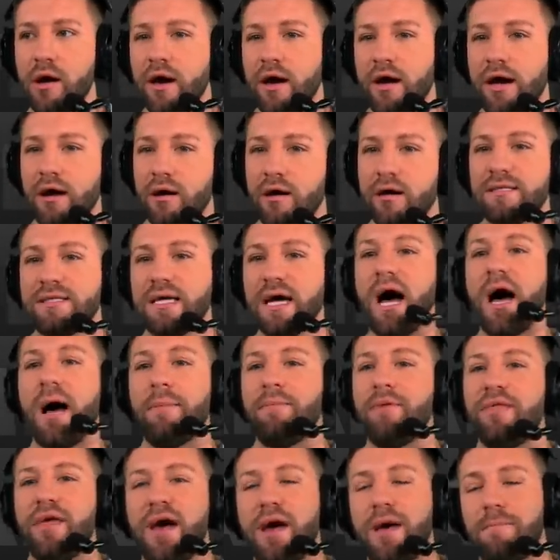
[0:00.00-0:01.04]
and on
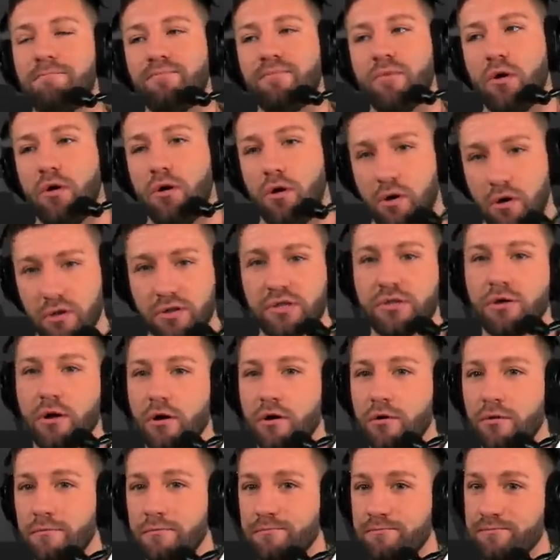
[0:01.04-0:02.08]
top of that
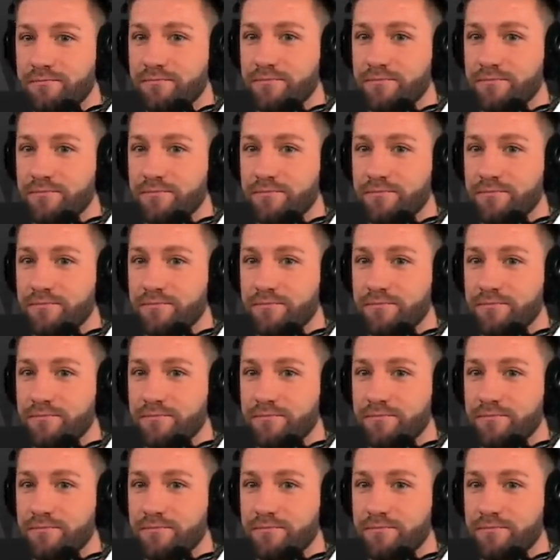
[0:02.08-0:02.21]
also